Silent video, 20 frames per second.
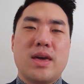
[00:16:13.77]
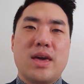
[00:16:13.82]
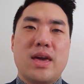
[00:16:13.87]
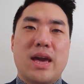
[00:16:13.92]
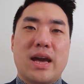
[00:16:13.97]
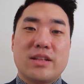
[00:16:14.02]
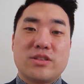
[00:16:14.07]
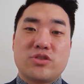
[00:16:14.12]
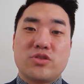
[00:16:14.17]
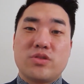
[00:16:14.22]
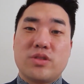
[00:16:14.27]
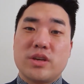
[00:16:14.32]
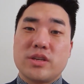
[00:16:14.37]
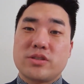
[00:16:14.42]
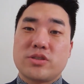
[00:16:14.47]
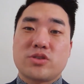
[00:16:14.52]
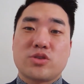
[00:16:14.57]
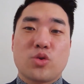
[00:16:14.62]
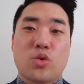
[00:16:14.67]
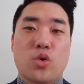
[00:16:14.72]
And to
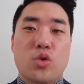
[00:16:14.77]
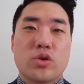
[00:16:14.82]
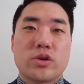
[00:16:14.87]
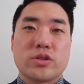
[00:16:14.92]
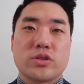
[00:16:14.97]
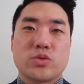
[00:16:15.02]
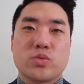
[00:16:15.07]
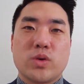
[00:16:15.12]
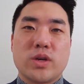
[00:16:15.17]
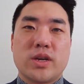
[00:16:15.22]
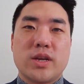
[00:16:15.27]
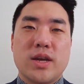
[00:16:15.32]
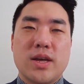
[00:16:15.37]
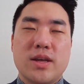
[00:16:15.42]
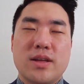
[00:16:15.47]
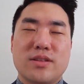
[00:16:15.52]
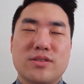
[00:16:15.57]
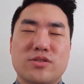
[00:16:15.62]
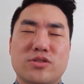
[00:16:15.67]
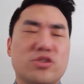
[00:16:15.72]
this the horse would
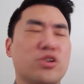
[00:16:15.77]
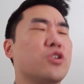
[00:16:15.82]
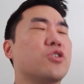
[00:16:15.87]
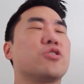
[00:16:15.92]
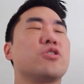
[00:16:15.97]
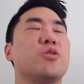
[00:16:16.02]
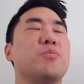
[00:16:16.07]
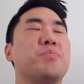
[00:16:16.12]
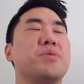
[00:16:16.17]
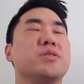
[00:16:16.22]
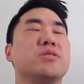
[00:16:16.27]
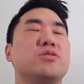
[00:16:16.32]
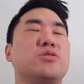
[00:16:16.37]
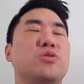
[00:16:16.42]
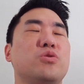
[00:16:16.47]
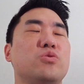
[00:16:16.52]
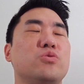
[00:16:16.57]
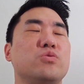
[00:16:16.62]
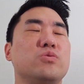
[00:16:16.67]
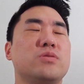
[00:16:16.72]
turn up his
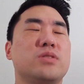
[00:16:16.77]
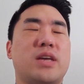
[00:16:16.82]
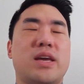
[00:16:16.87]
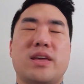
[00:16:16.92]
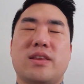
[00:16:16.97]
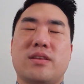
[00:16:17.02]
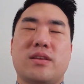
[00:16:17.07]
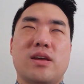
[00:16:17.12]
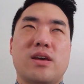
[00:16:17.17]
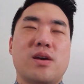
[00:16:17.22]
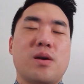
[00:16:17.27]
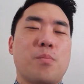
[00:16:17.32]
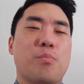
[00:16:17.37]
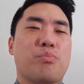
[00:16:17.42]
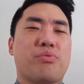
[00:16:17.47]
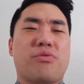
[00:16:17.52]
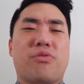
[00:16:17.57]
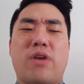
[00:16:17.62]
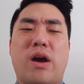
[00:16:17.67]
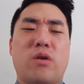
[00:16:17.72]
nose and
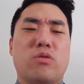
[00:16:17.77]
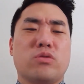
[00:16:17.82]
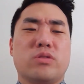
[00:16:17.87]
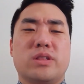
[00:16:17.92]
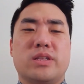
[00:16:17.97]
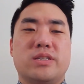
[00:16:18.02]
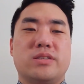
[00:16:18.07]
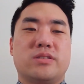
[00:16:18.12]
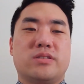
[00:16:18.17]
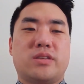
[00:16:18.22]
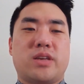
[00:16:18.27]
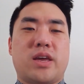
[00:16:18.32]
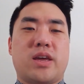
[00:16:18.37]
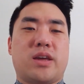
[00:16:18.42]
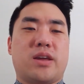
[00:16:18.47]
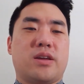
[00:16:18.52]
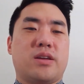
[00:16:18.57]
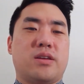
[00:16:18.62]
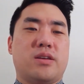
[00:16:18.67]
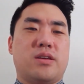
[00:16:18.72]
proudly
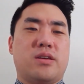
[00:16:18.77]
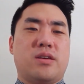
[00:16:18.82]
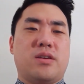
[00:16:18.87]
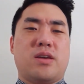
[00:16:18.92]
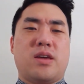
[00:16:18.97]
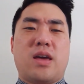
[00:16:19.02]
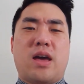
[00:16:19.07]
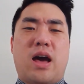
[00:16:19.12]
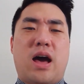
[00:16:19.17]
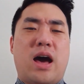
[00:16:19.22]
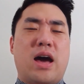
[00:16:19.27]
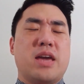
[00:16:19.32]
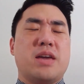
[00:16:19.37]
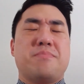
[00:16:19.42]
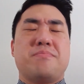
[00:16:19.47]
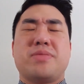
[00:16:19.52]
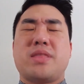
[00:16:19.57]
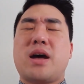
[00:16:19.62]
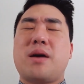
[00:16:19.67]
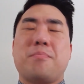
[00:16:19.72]
say, I
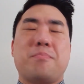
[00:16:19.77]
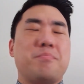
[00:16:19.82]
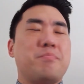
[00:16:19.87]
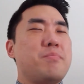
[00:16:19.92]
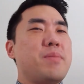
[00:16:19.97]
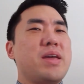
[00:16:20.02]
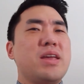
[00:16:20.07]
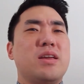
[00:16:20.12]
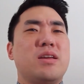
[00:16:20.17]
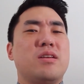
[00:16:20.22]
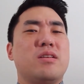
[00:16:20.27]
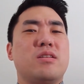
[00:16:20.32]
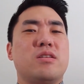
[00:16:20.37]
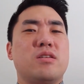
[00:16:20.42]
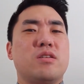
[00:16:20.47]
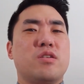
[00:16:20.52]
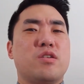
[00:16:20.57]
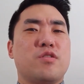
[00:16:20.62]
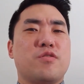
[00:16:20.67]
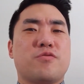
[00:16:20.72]
am not made
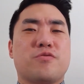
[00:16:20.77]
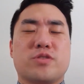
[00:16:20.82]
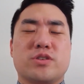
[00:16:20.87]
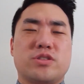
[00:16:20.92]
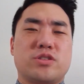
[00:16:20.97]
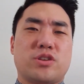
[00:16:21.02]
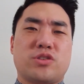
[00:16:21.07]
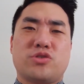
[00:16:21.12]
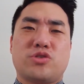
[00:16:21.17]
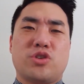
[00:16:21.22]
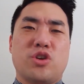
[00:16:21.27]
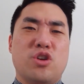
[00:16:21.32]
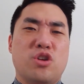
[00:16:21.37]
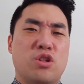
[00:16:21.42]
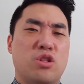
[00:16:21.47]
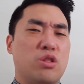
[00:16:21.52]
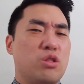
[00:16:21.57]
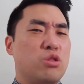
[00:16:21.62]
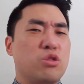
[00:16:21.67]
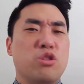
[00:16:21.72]
for such
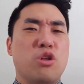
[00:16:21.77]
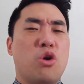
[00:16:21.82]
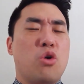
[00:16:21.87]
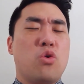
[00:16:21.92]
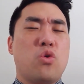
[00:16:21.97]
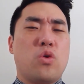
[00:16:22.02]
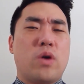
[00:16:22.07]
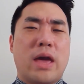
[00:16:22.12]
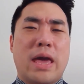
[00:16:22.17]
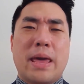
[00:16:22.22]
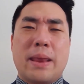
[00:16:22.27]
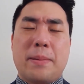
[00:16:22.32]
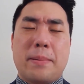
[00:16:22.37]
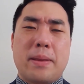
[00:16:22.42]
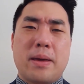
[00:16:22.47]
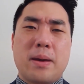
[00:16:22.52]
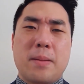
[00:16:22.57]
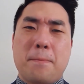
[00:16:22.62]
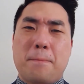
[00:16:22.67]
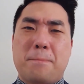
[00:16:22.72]
low and
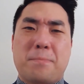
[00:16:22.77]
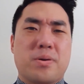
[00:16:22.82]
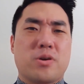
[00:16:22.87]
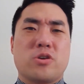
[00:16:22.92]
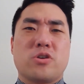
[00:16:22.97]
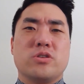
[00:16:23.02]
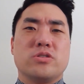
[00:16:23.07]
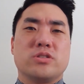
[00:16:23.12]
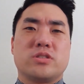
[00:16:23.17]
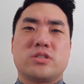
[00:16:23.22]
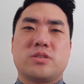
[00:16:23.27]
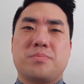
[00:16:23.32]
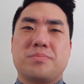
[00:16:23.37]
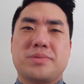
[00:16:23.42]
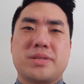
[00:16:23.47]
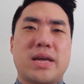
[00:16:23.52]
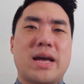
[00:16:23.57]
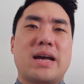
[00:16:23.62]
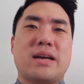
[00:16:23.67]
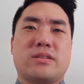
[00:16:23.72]
burdensome
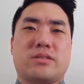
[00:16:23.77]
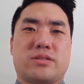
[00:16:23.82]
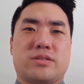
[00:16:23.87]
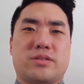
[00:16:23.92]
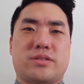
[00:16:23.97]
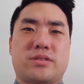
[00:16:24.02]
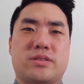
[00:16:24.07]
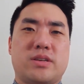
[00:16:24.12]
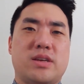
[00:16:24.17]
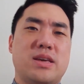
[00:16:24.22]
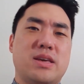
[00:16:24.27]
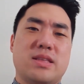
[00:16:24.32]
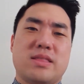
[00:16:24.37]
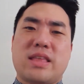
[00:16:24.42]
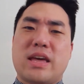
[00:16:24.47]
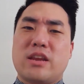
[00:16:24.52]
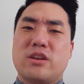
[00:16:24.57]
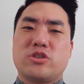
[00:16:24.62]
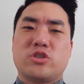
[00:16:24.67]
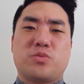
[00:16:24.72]
tasks.
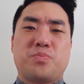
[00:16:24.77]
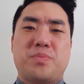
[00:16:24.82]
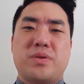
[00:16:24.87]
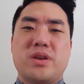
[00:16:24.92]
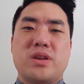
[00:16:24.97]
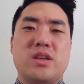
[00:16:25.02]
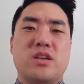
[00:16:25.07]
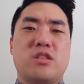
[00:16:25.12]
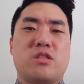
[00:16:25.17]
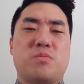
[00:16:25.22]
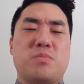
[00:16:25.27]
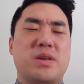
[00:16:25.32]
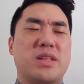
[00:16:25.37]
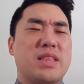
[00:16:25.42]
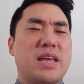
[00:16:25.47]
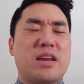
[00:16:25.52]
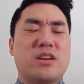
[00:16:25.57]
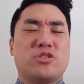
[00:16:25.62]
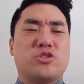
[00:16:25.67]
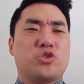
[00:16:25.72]
That is beneath me.
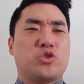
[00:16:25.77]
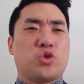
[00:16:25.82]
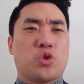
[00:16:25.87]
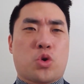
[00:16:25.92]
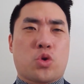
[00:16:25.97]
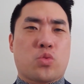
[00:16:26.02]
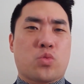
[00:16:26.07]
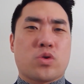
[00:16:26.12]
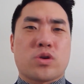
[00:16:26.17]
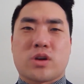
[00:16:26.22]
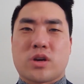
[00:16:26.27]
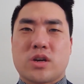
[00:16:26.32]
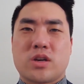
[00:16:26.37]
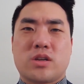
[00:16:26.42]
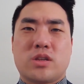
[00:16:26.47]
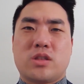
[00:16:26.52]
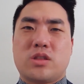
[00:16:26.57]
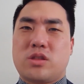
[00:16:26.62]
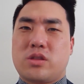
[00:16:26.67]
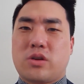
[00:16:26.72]
That is your work,
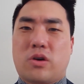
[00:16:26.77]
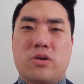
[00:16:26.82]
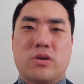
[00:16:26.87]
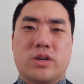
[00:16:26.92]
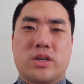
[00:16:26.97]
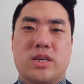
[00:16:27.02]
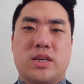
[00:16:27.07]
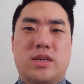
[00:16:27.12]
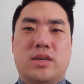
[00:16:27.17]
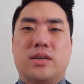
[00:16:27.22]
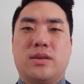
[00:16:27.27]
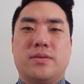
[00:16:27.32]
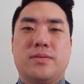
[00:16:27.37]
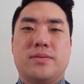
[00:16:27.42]
donkey.